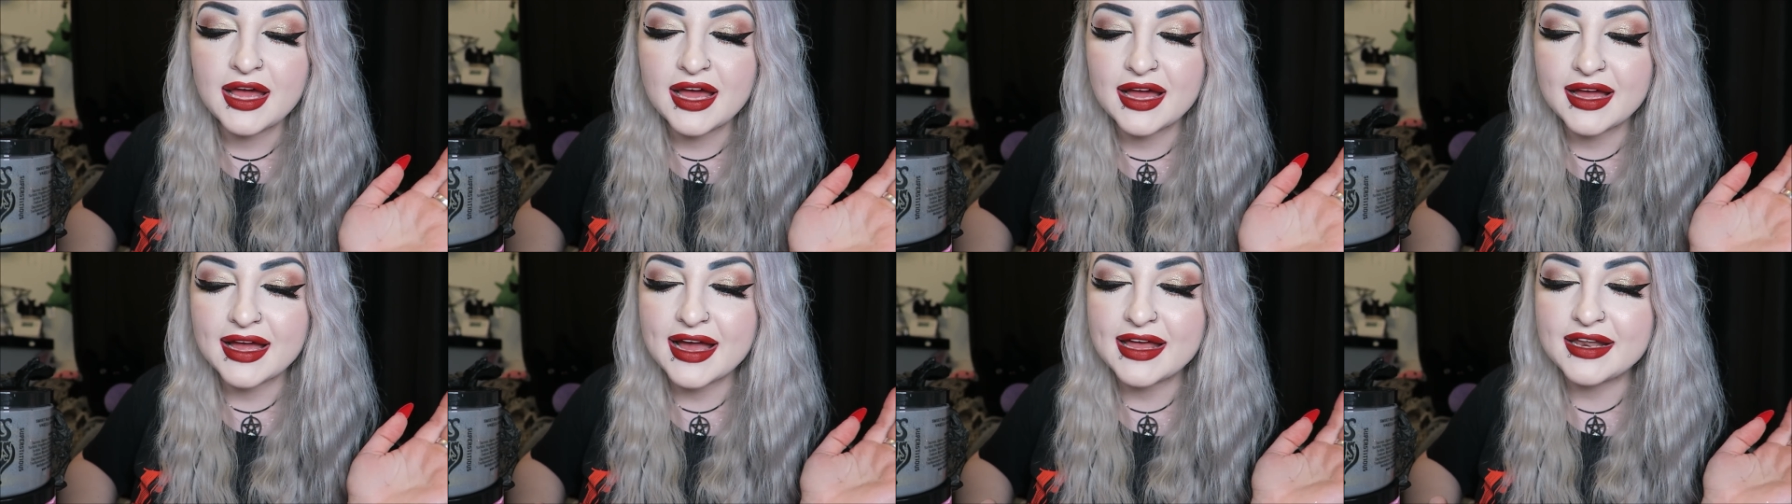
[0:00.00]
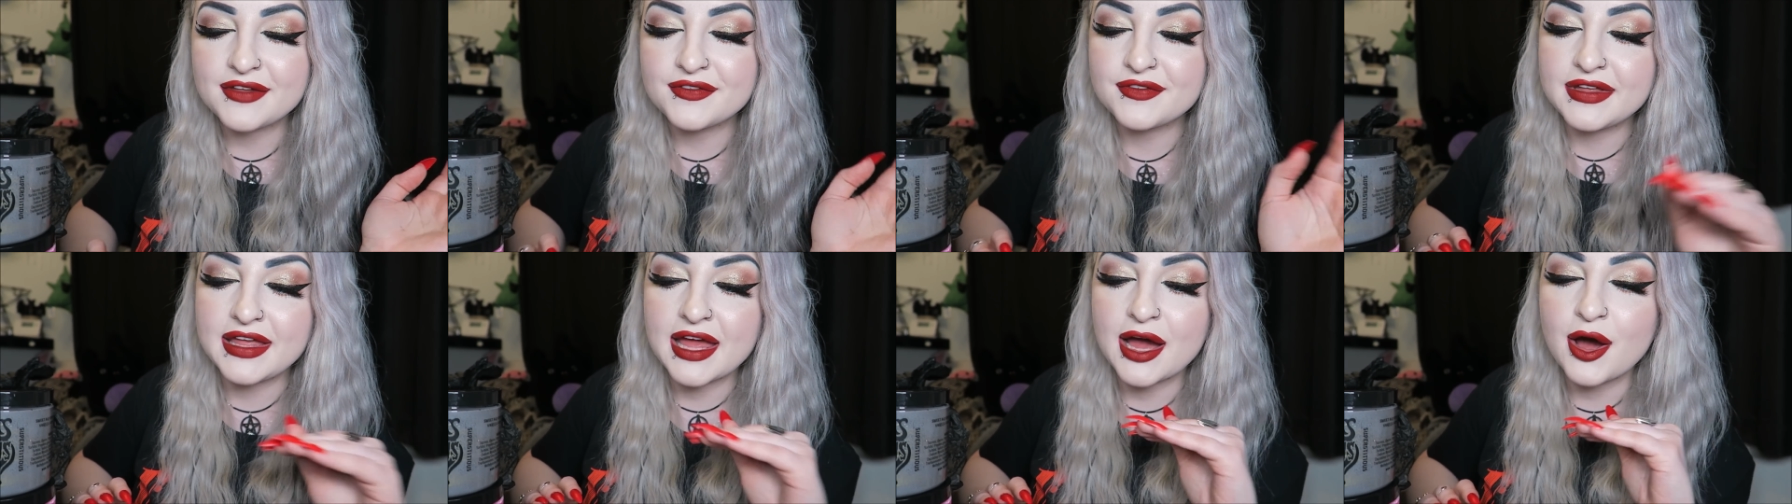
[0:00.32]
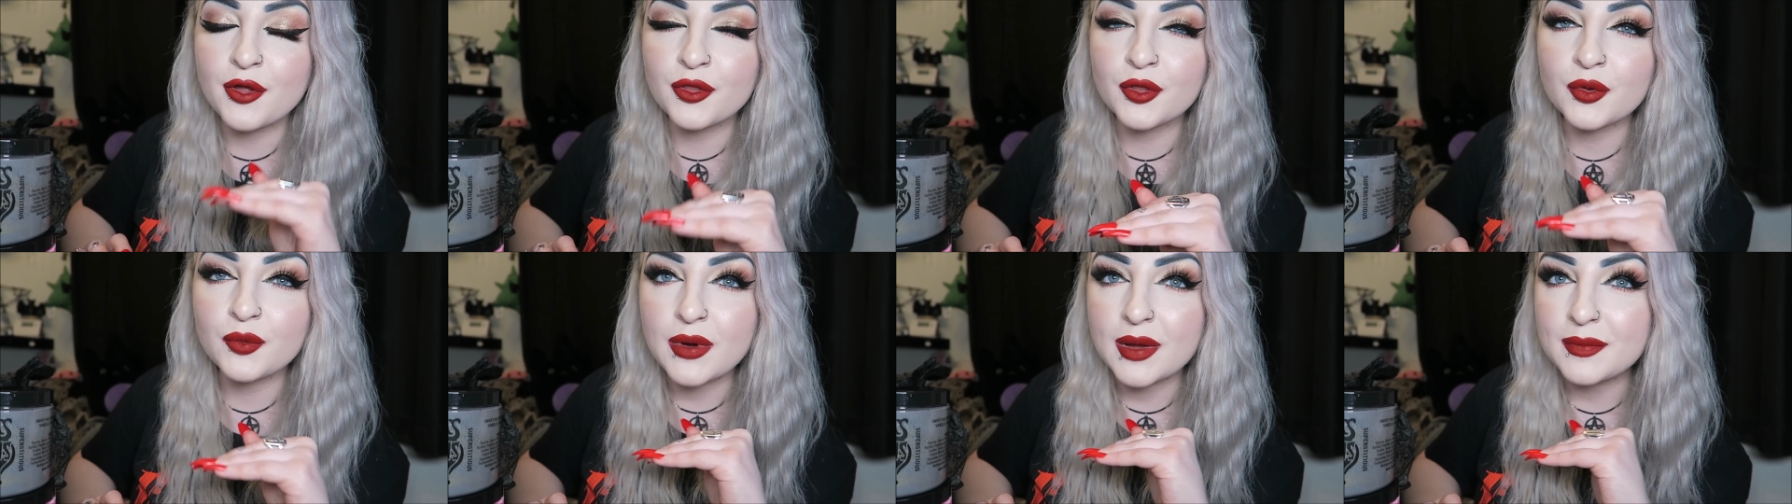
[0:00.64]
and kind of get
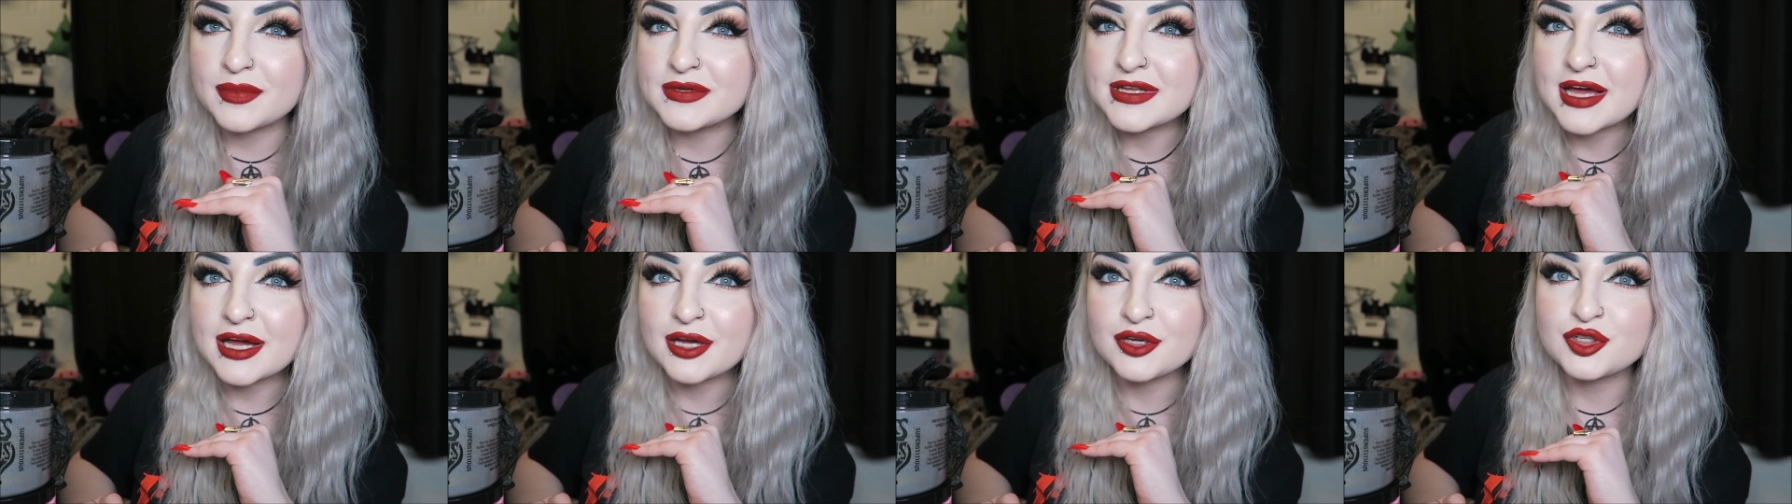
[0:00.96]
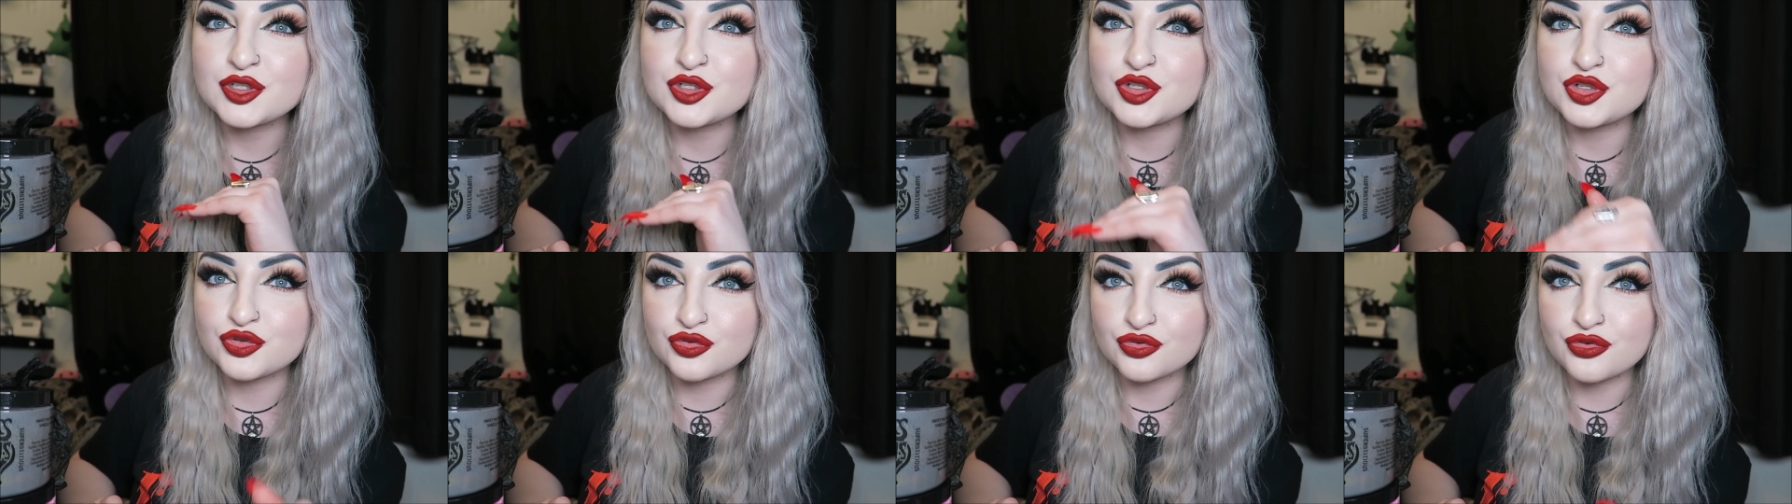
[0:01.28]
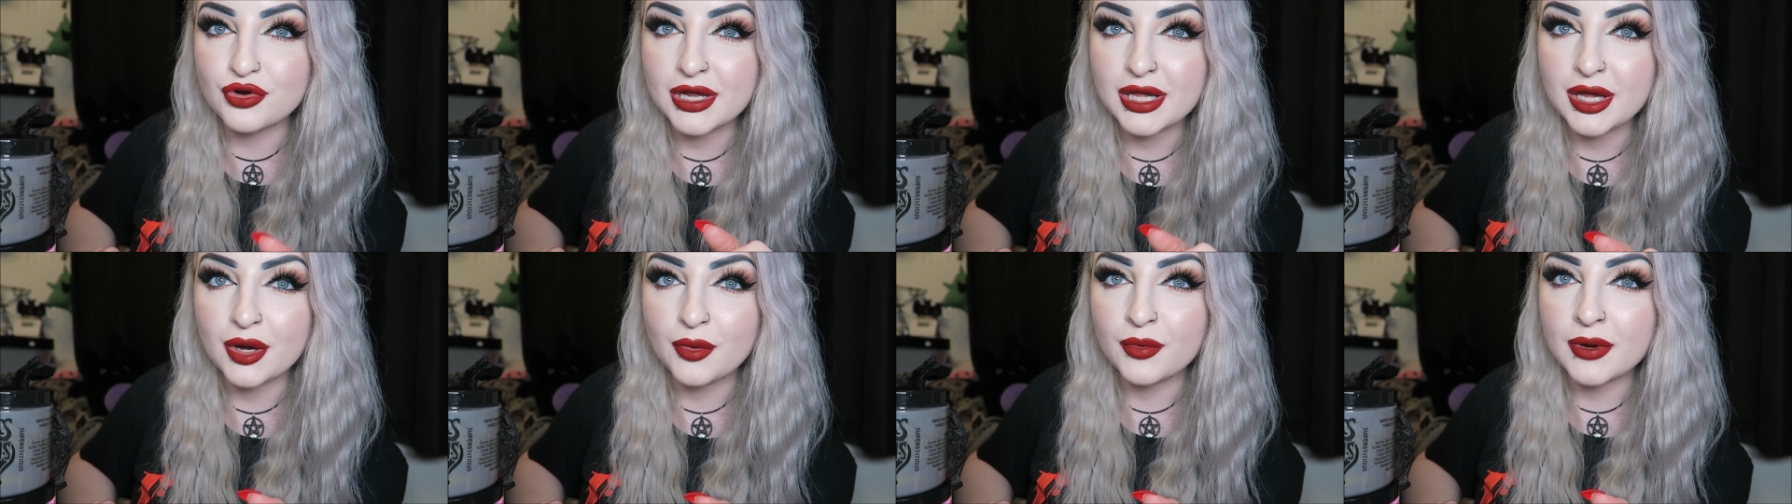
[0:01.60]
on the website
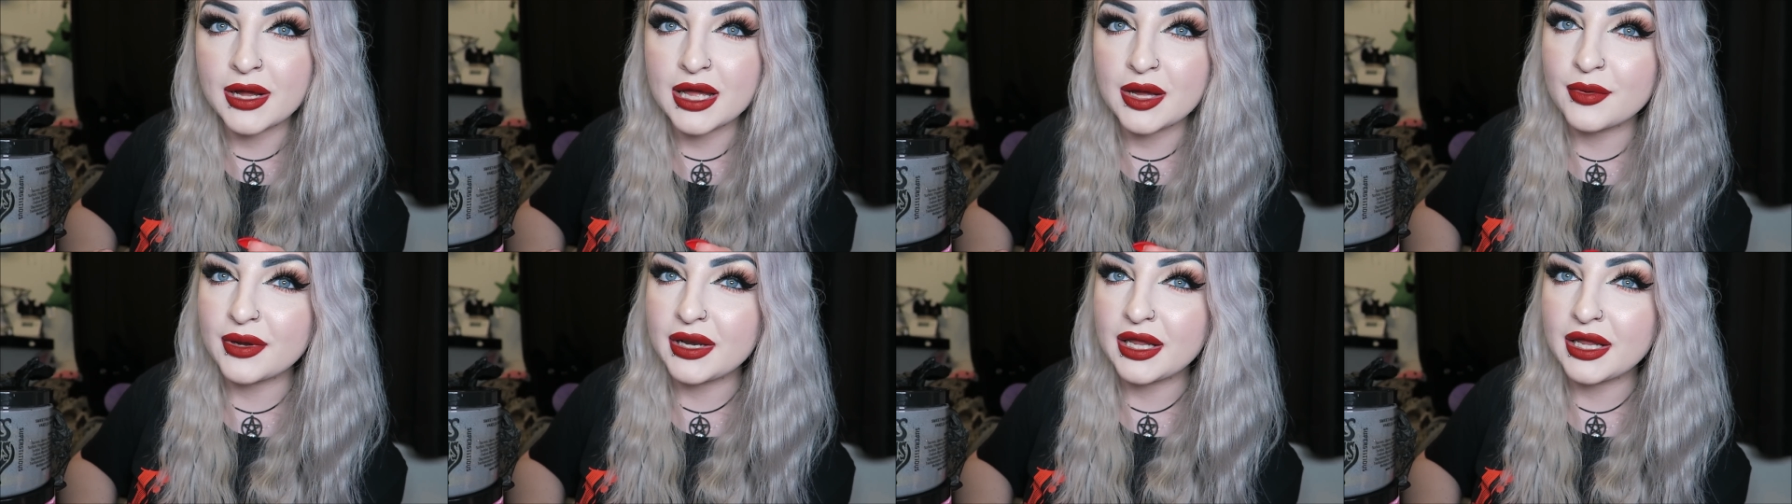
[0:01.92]
straight away